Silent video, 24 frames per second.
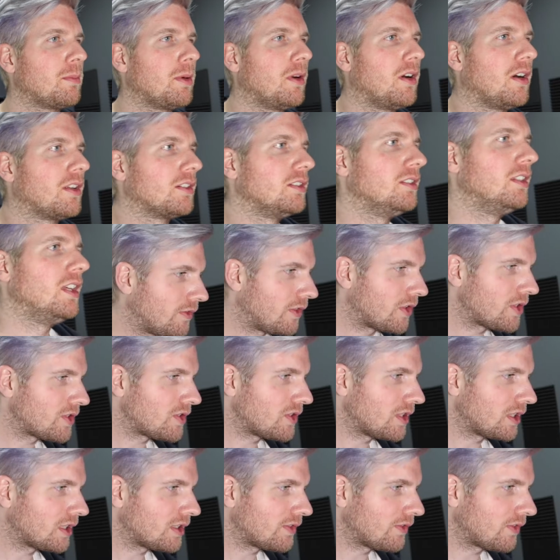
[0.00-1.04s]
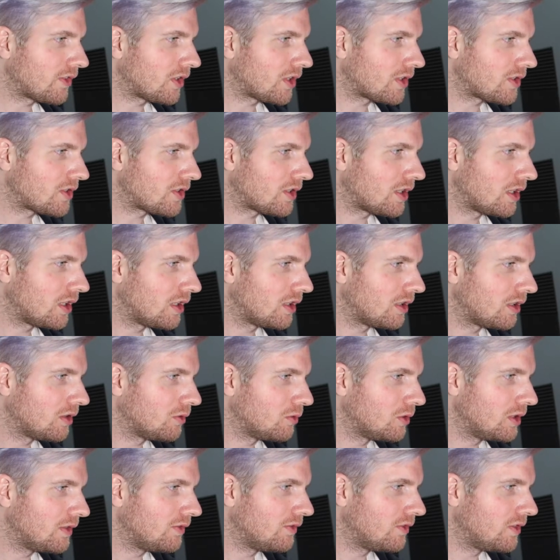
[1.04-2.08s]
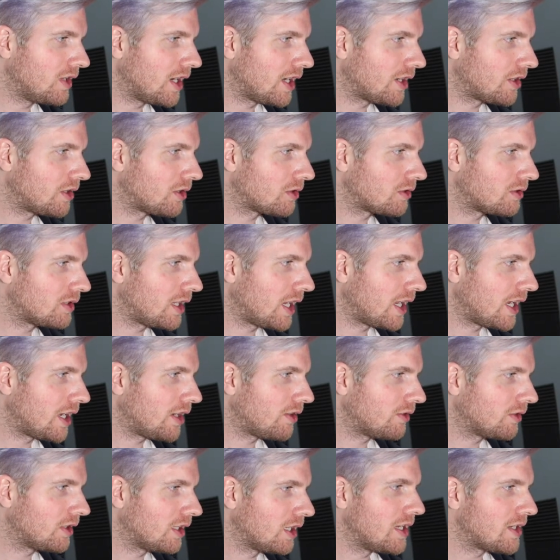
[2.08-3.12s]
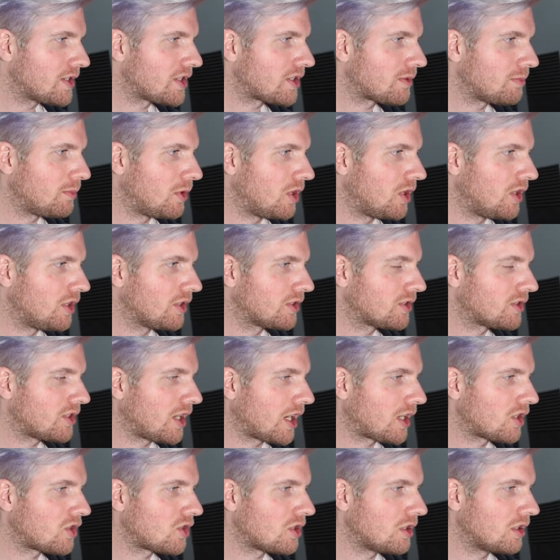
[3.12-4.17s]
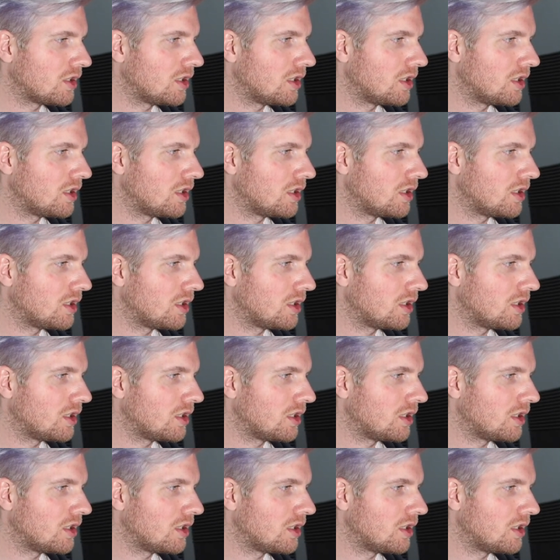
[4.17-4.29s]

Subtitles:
bottle. First things first, we've narrowed down a small section